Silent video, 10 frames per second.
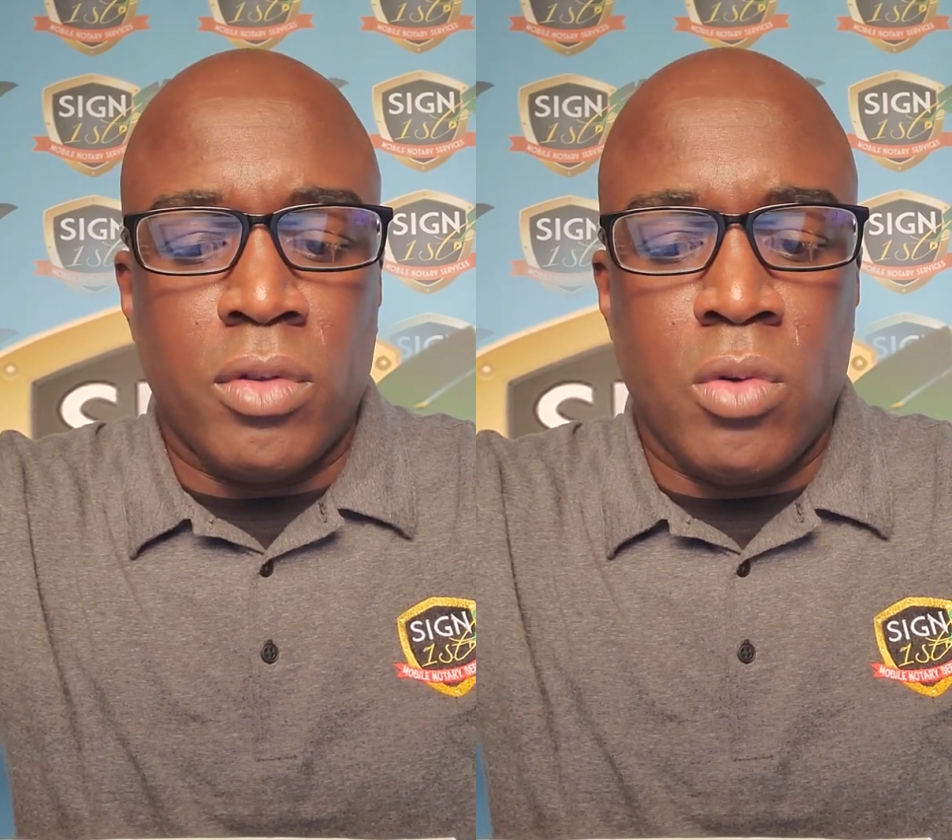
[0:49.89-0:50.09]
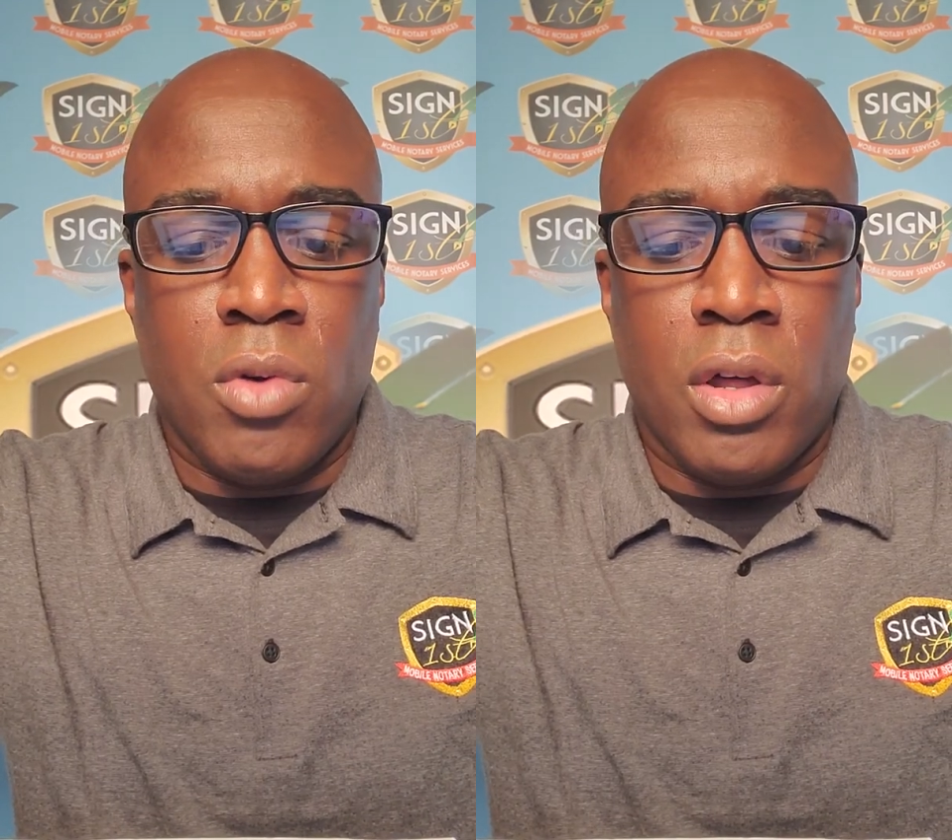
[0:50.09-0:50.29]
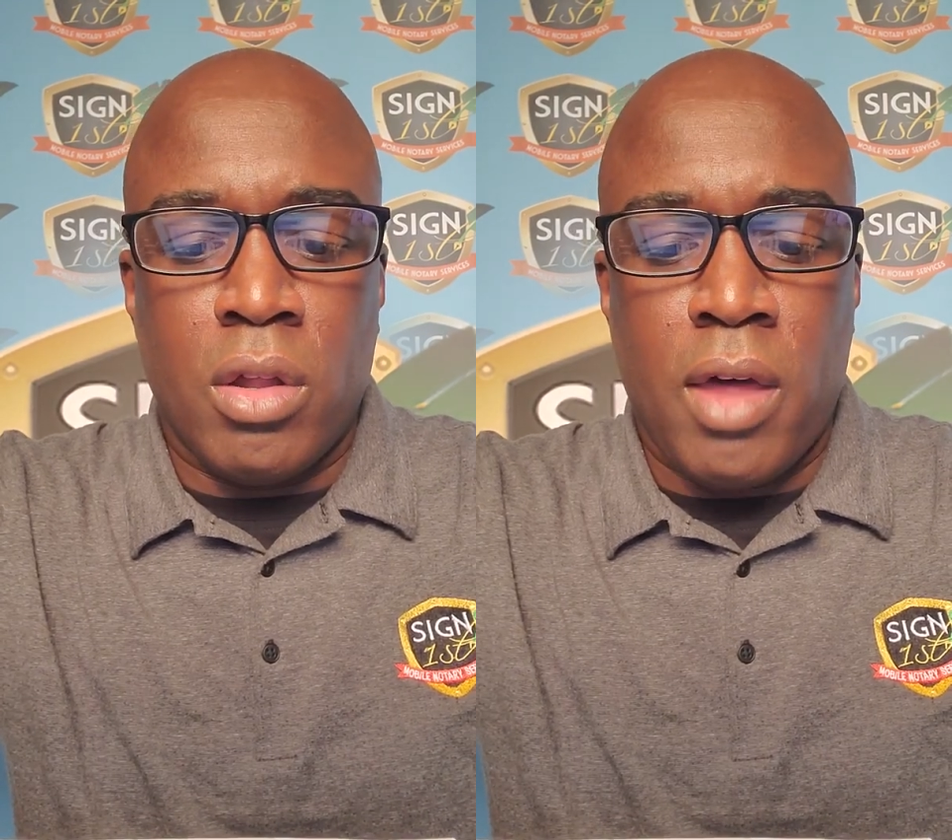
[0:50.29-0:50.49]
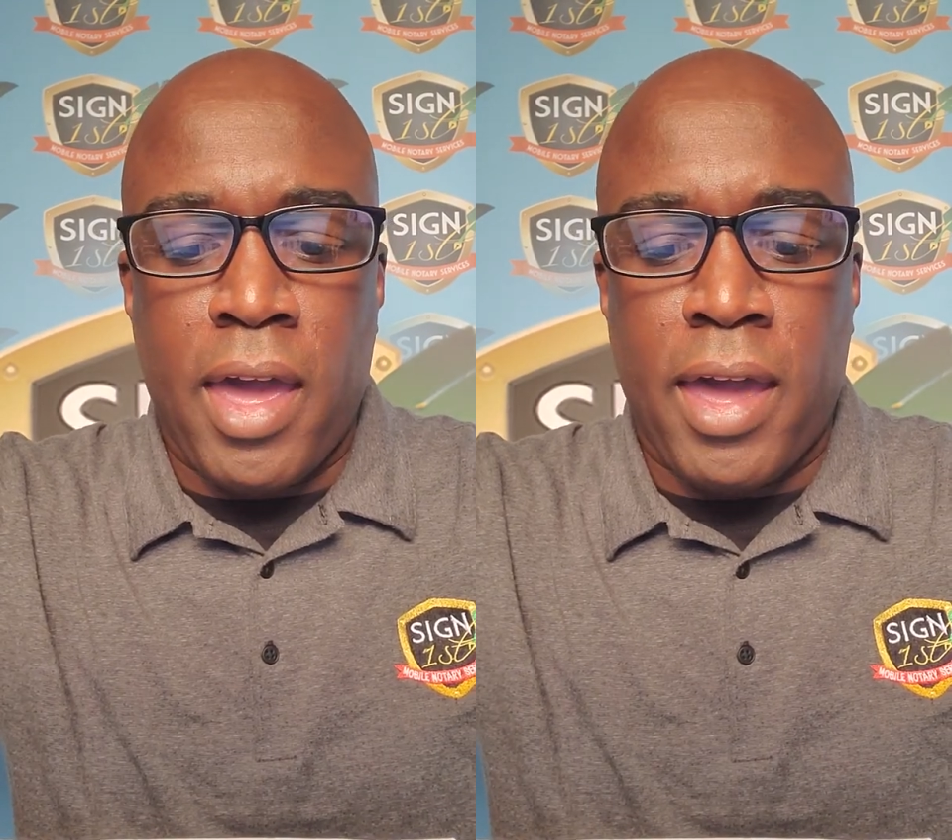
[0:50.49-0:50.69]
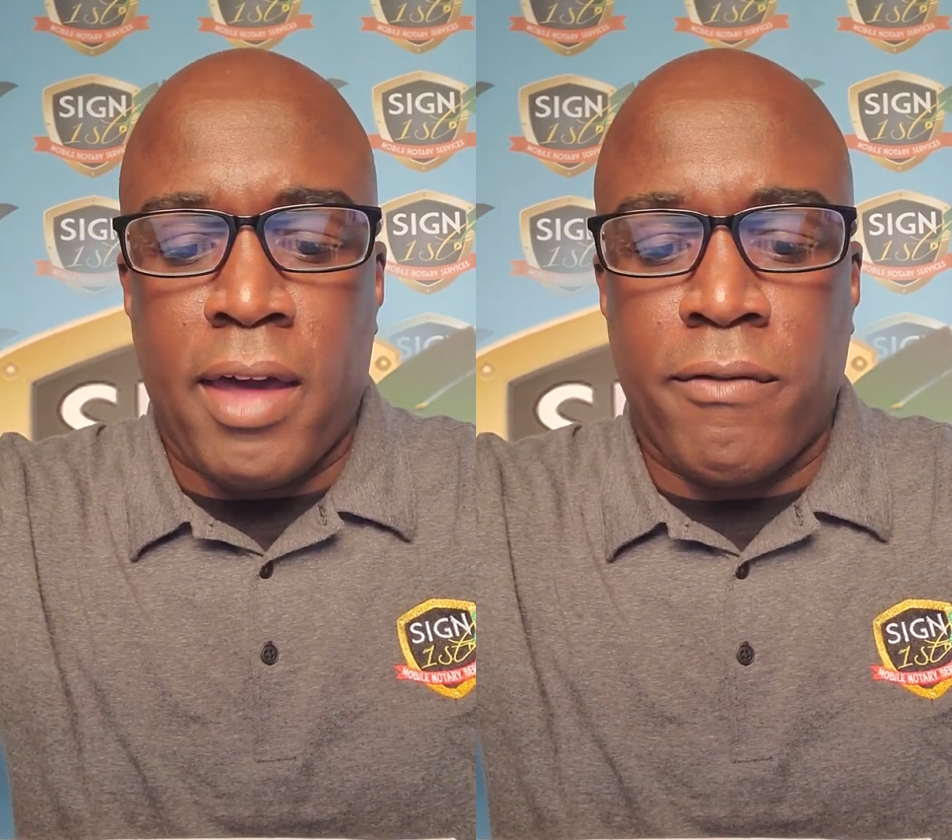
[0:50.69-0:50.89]
You will
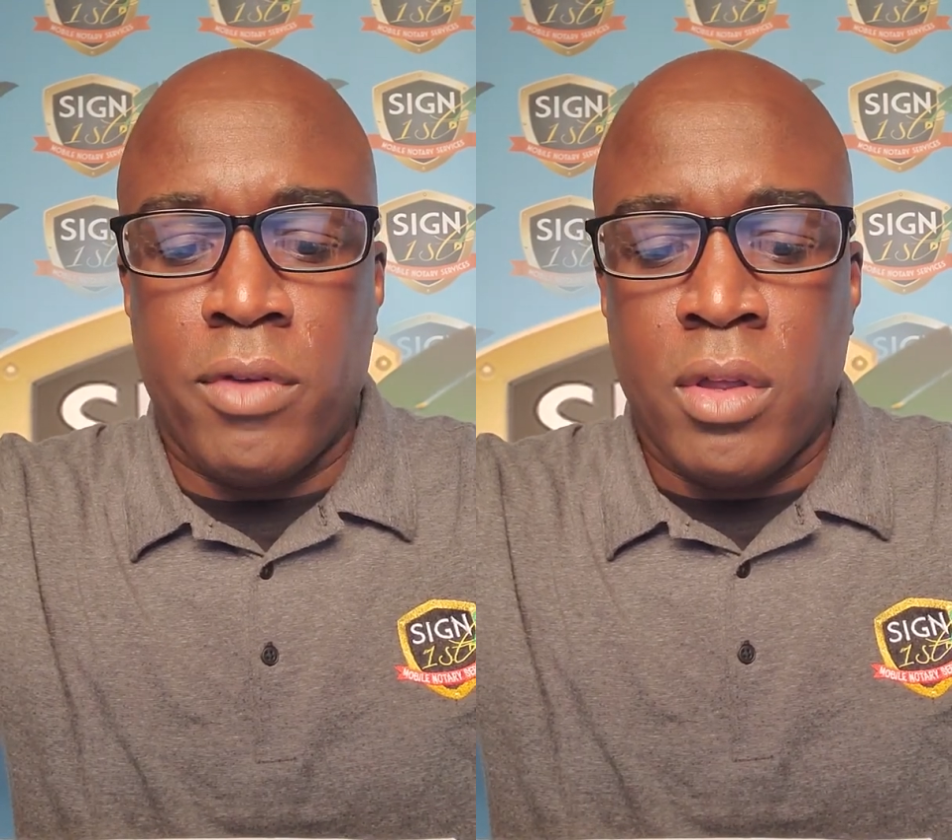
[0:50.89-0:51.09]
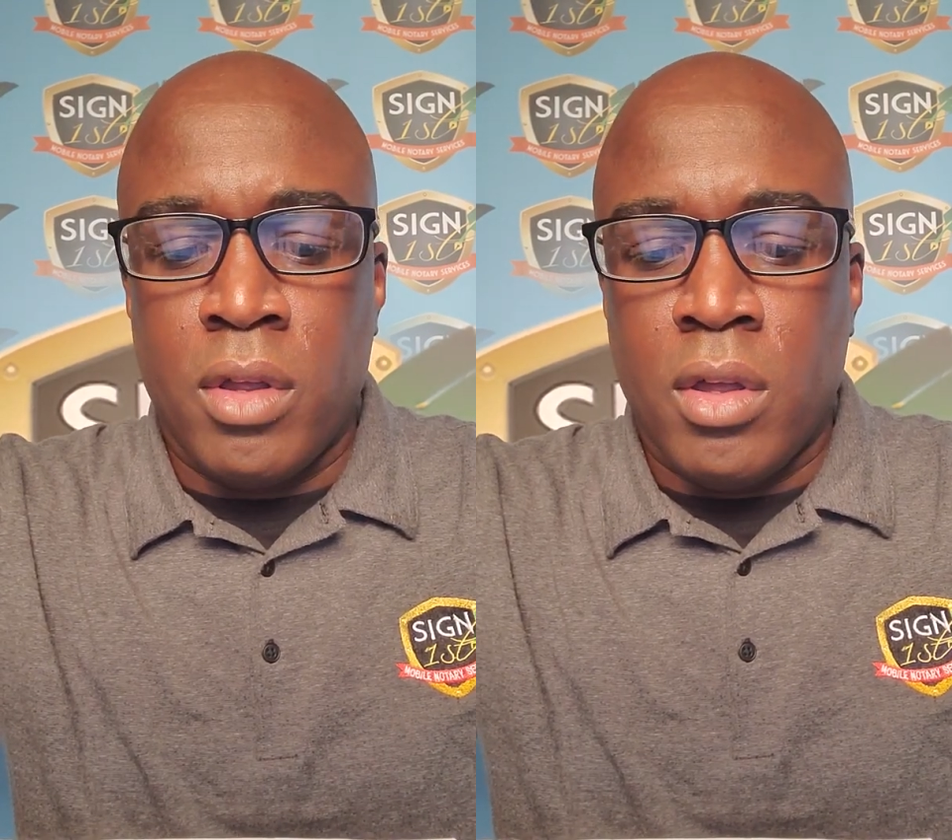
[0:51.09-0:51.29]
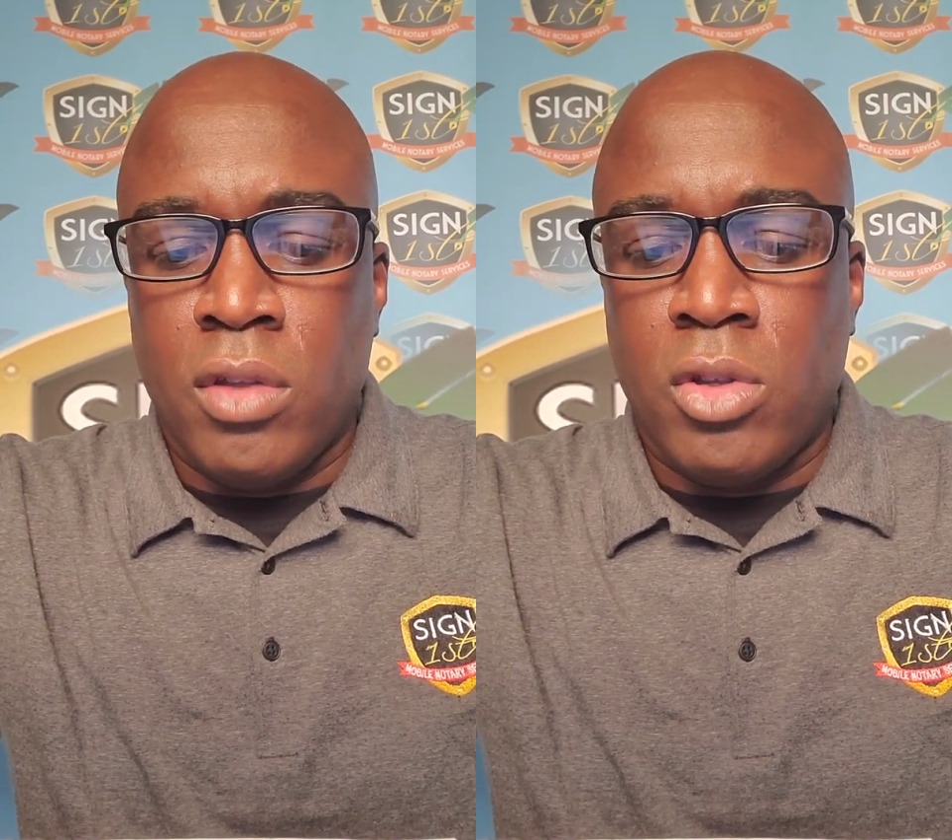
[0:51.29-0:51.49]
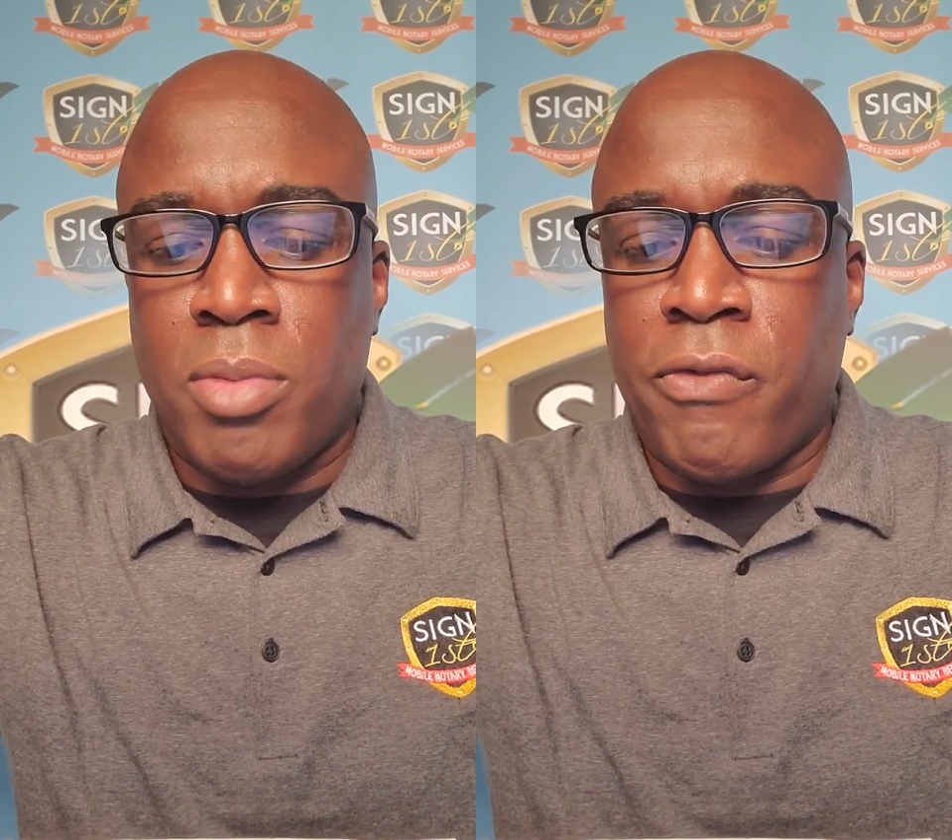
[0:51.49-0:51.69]
have to